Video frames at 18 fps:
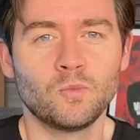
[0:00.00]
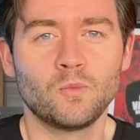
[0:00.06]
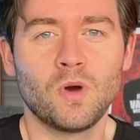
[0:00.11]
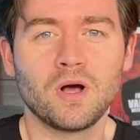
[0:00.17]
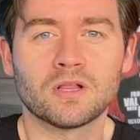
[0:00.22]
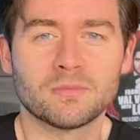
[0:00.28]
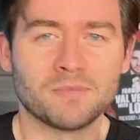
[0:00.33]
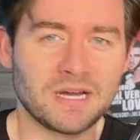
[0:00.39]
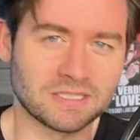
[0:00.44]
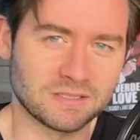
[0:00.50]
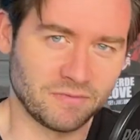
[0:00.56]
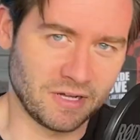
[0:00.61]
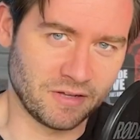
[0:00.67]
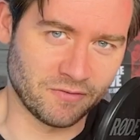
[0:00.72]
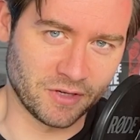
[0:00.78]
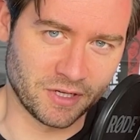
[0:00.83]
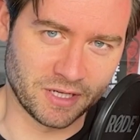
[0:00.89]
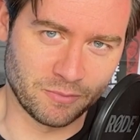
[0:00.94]
Welcome back to
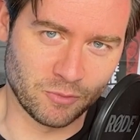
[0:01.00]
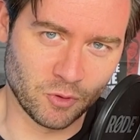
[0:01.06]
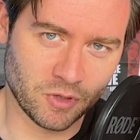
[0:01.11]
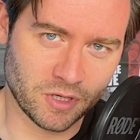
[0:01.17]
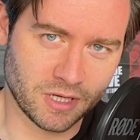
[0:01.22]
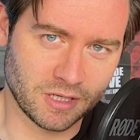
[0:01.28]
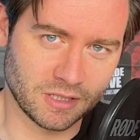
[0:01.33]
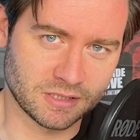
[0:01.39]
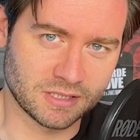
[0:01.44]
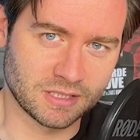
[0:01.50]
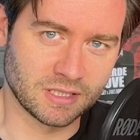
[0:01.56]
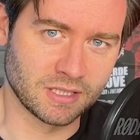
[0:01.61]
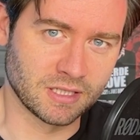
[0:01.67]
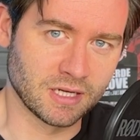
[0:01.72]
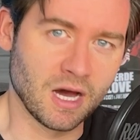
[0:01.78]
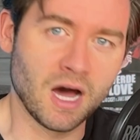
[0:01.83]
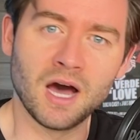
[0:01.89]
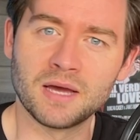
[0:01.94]
Val Verde
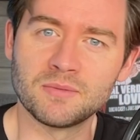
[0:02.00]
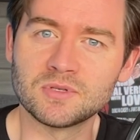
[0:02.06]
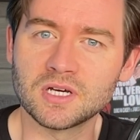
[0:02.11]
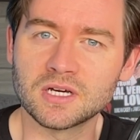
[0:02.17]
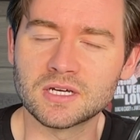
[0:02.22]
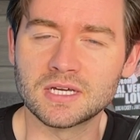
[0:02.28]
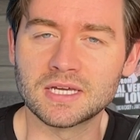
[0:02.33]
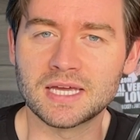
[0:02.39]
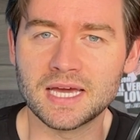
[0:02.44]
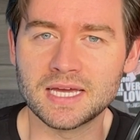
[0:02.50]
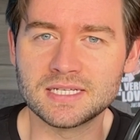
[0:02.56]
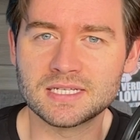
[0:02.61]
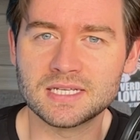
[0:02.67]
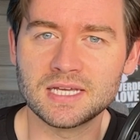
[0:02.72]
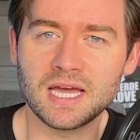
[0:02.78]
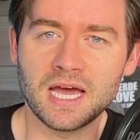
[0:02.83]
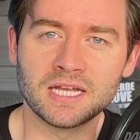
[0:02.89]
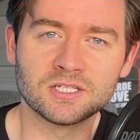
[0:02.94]
Broadcasting. I'm Duncan
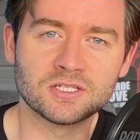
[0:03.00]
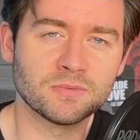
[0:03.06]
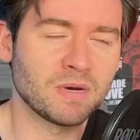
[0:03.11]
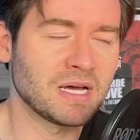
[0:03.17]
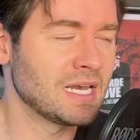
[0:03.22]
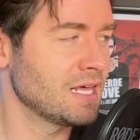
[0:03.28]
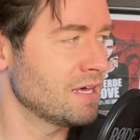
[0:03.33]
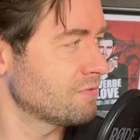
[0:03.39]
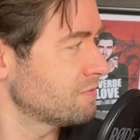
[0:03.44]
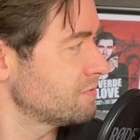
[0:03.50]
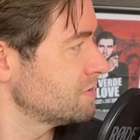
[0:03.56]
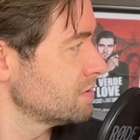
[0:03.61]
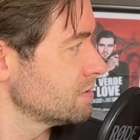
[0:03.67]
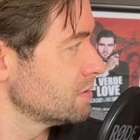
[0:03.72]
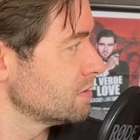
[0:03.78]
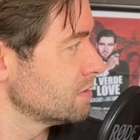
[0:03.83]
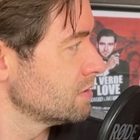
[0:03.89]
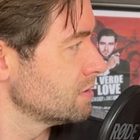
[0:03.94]
Casey, and to my left,
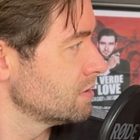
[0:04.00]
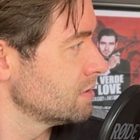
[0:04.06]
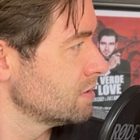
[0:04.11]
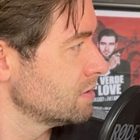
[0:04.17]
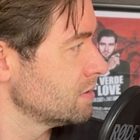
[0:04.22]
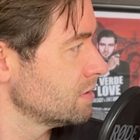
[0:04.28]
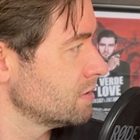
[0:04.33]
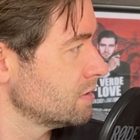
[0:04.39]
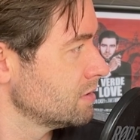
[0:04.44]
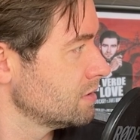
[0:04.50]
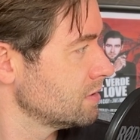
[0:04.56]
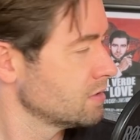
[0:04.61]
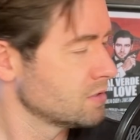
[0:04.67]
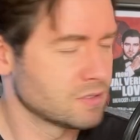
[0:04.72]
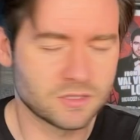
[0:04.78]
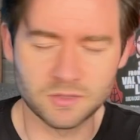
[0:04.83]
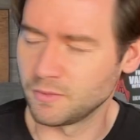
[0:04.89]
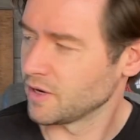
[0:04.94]

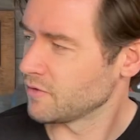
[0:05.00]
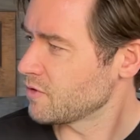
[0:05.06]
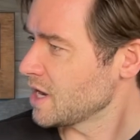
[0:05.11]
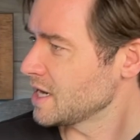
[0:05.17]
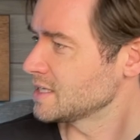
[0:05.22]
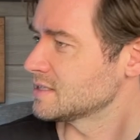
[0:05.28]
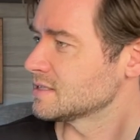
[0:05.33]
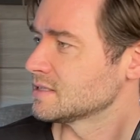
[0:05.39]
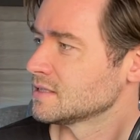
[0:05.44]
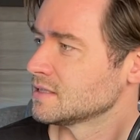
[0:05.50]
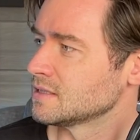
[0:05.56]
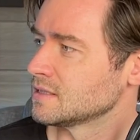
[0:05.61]
to my right,